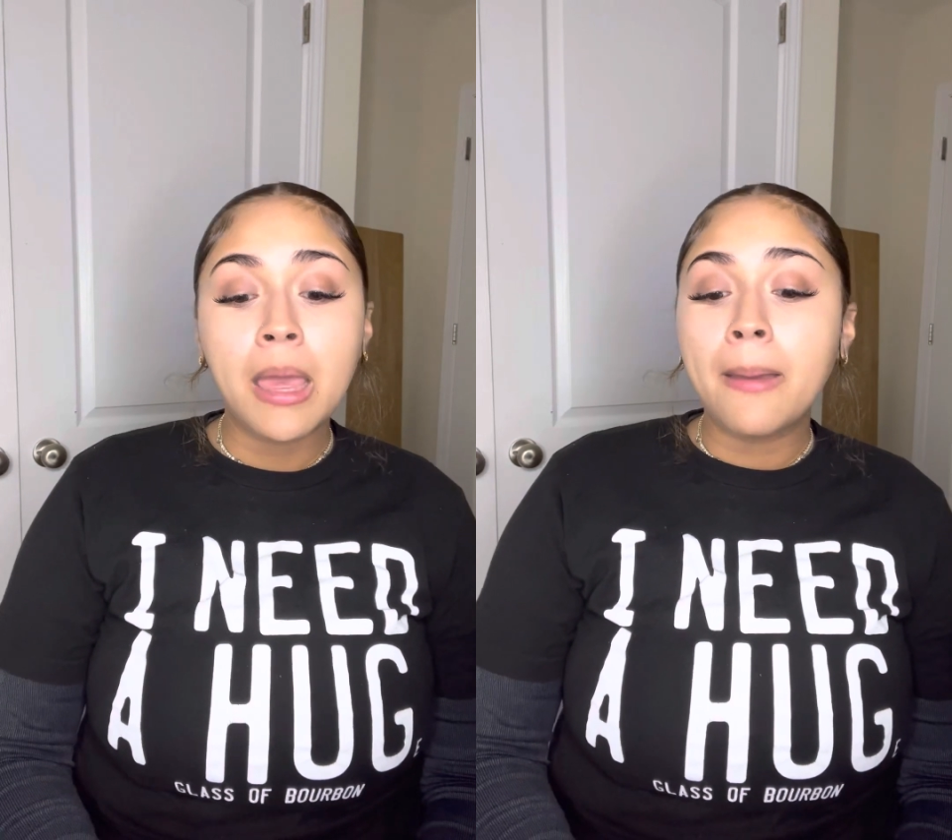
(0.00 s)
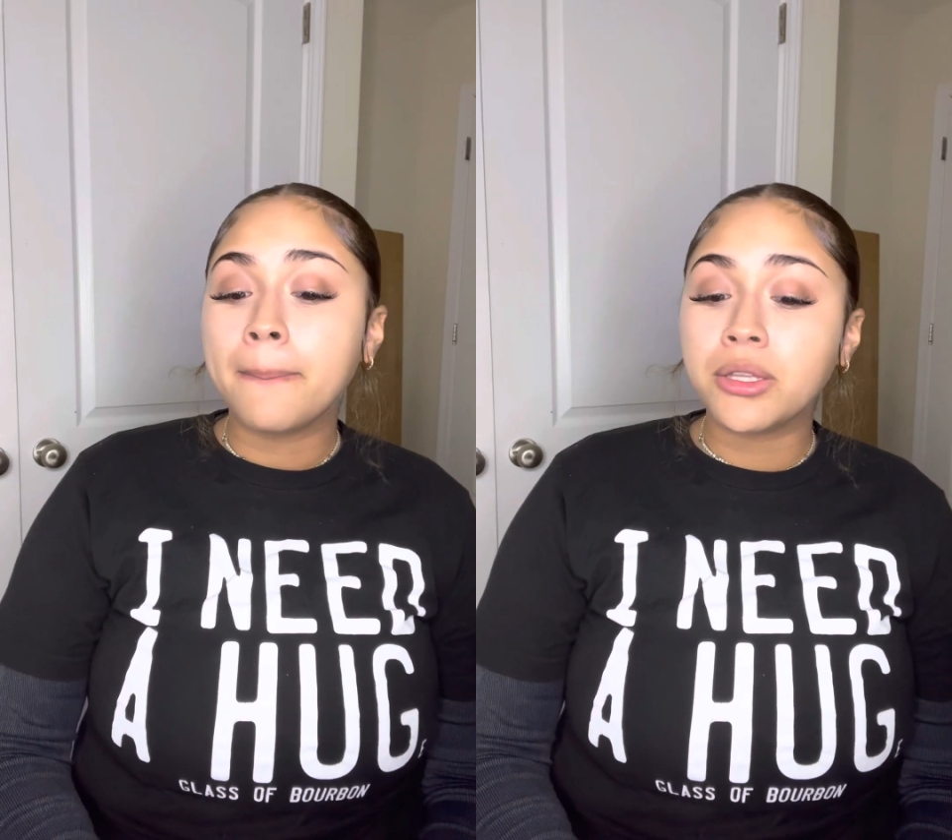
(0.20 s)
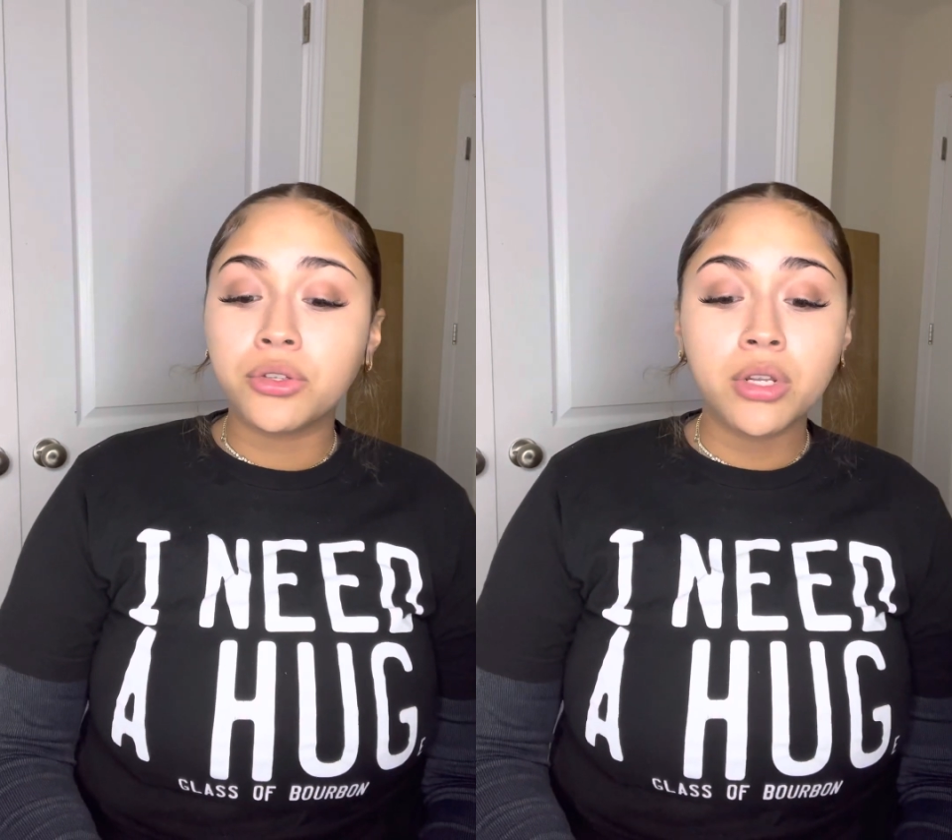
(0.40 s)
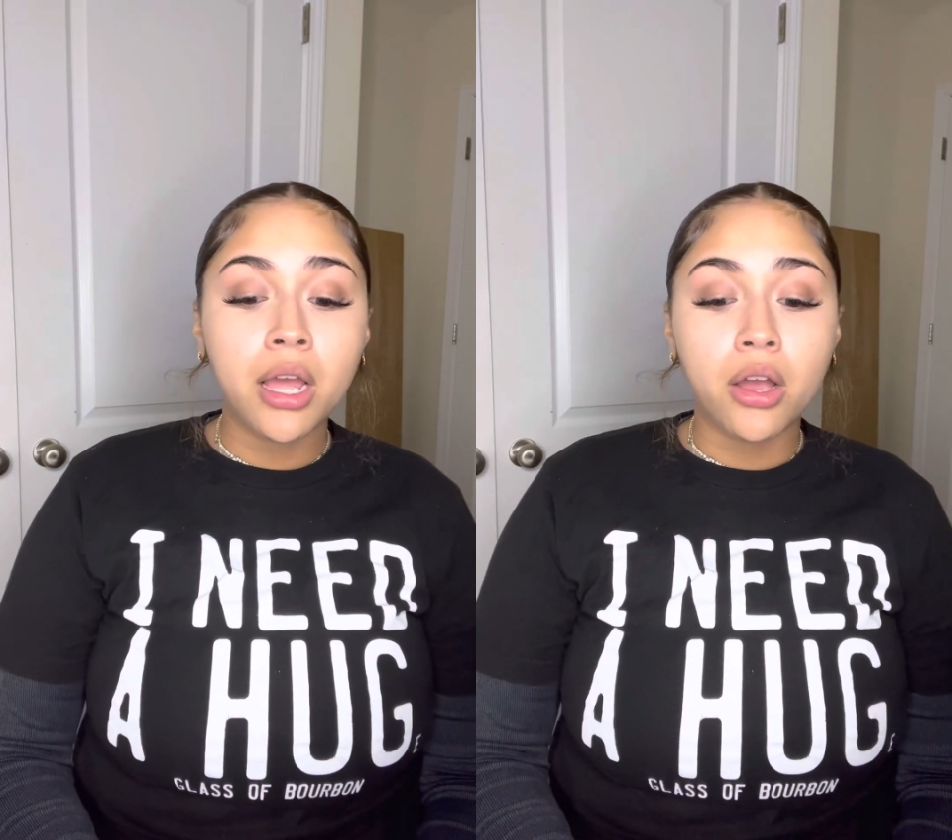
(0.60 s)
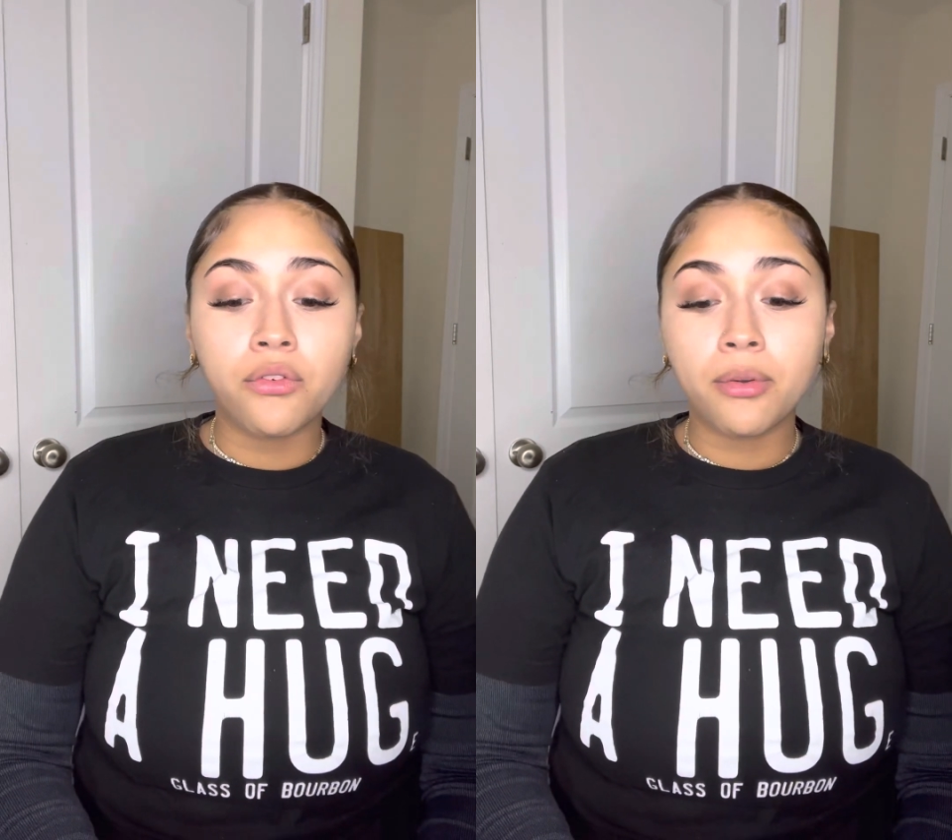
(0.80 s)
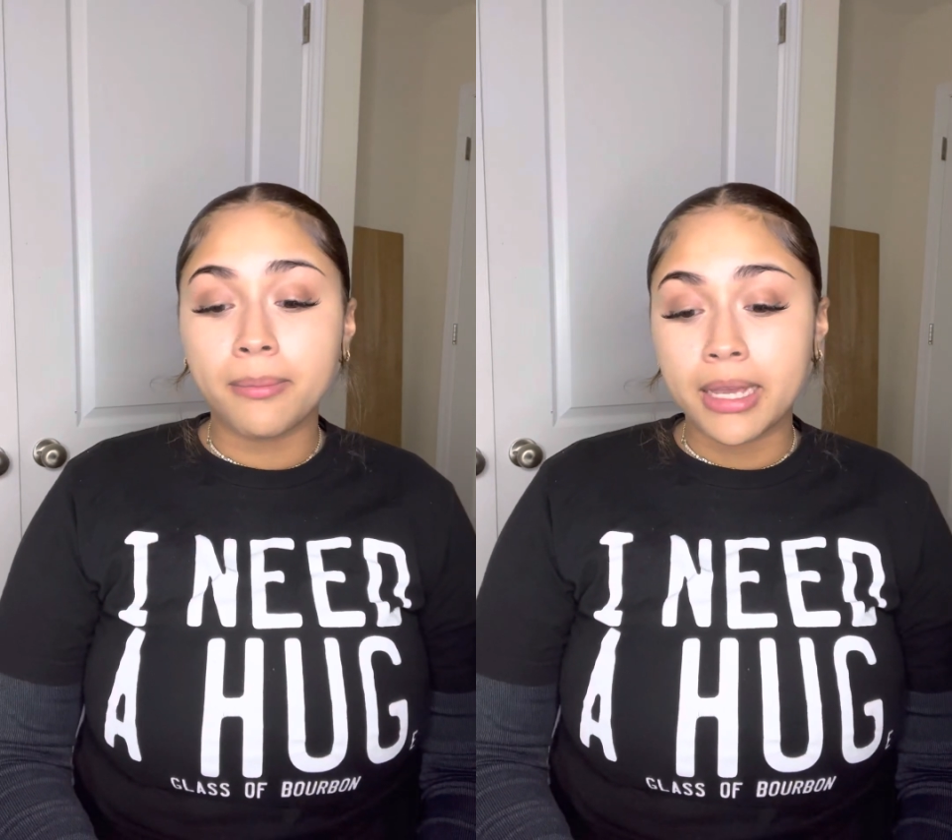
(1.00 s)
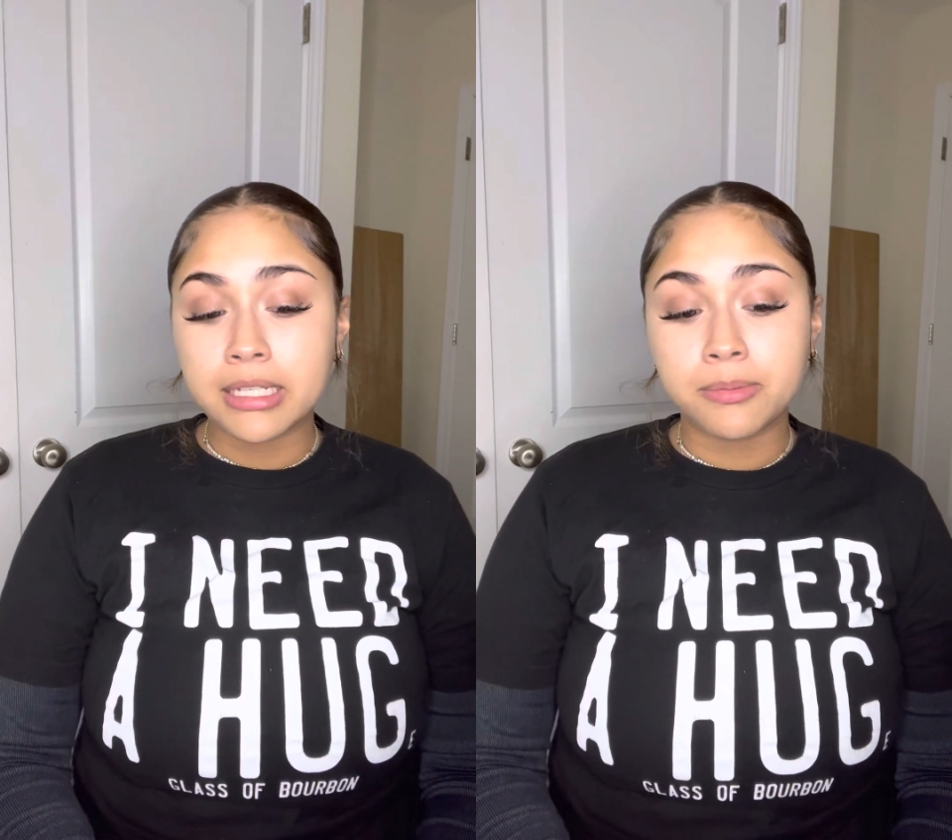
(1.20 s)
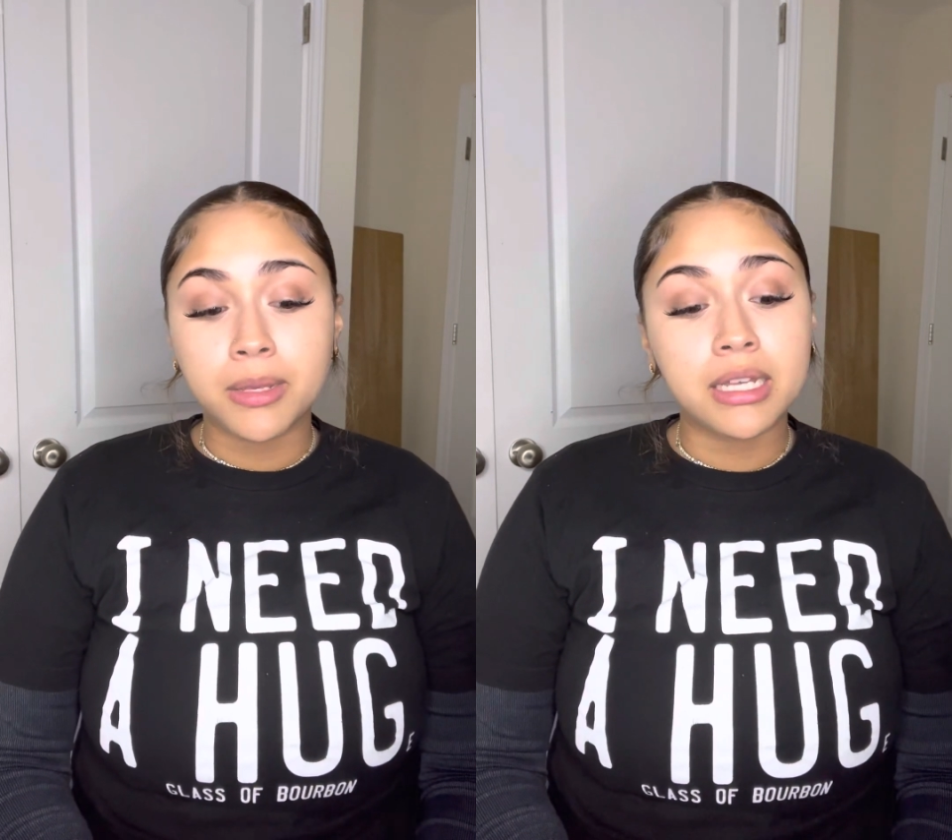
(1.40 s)
But do not
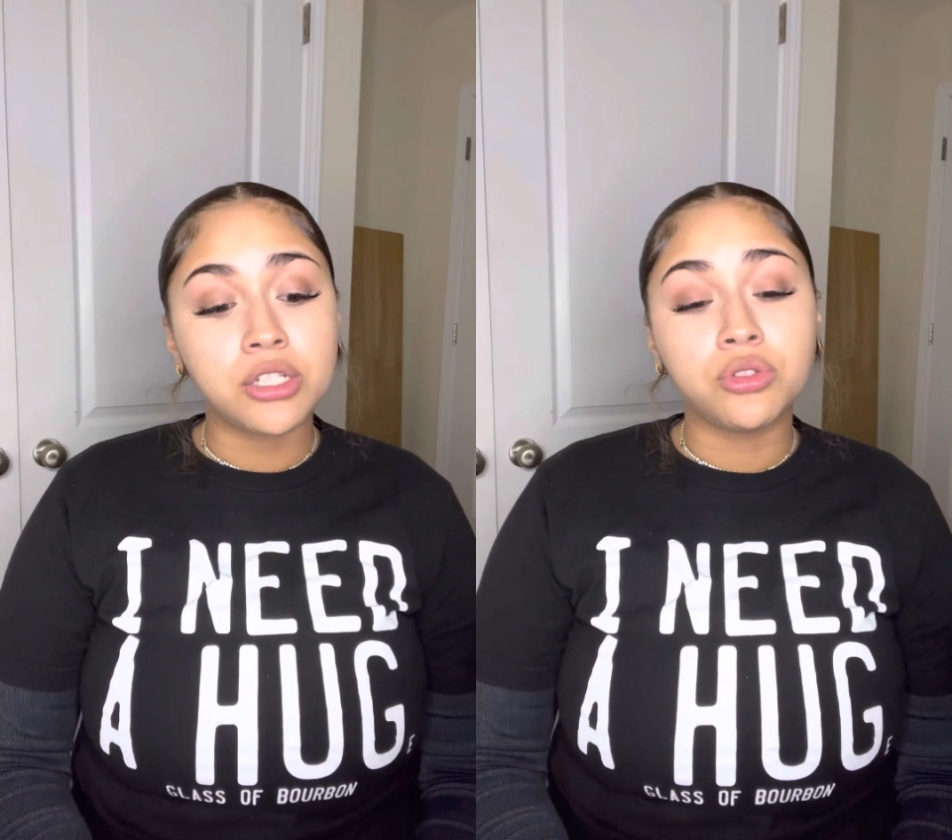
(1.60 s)
overmix because you